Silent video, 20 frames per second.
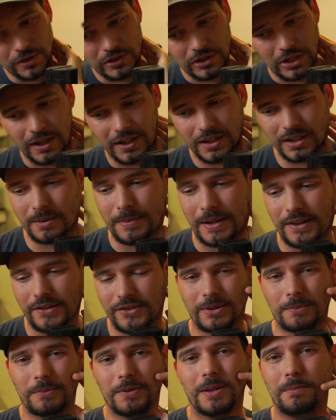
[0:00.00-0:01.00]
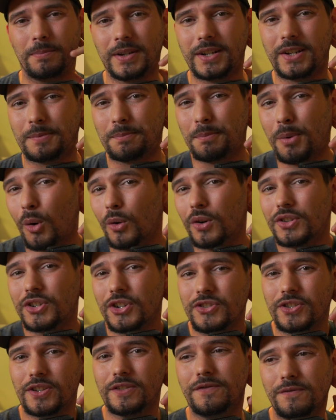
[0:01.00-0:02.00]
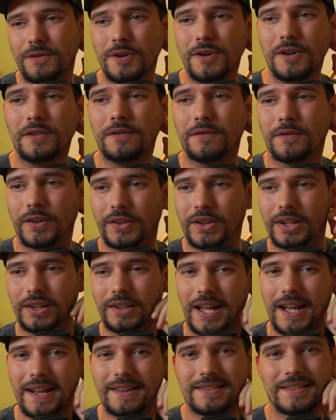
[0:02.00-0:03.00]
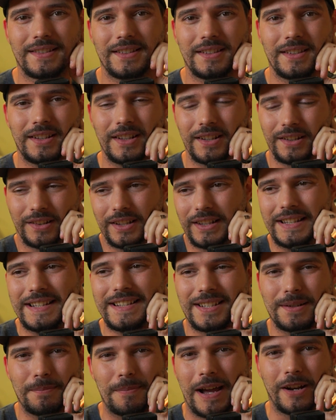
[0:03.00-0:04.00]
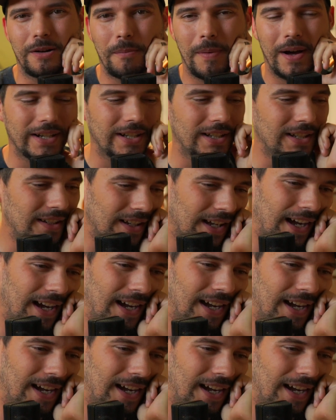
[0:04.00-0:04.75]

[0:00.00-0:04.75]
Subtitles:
Talk about some of the biggest portions of food for the least amount of money.